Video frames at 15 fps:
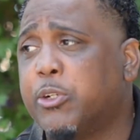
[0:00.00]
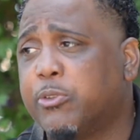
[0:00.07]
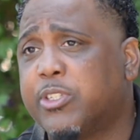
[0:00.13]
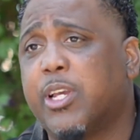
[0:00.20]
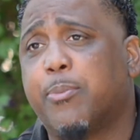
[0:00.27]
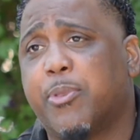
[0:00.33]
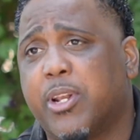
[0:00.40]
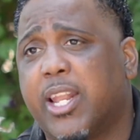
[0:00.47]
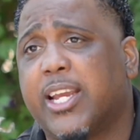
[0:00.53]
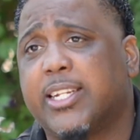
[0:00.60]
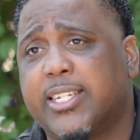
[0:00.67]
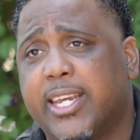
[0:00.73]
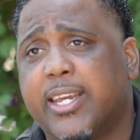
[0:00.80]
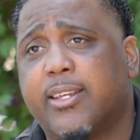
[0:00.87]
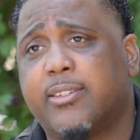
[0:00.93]
something like
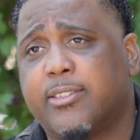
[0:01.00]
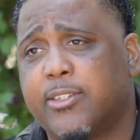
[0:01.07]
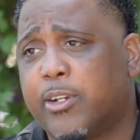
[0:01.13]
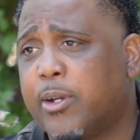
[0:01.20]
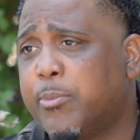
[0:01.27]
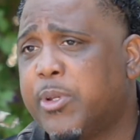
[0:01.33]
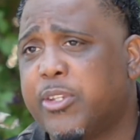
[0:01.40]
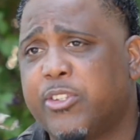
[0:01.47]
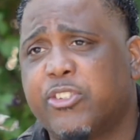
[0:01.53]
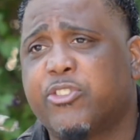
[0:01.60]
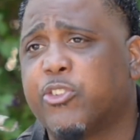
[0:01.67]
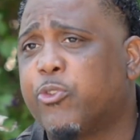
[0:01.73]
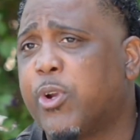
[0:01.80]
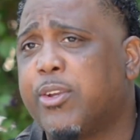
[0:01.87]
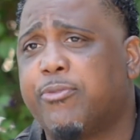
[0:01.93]
that. So, I mean, this is
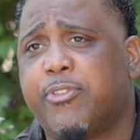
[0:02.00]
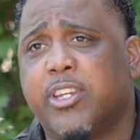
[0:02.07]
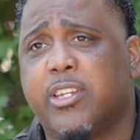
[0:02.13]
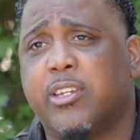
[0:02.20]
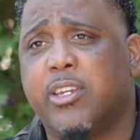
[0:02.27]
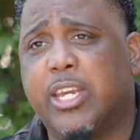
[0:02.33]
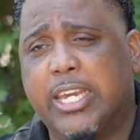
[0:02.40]
a great feat.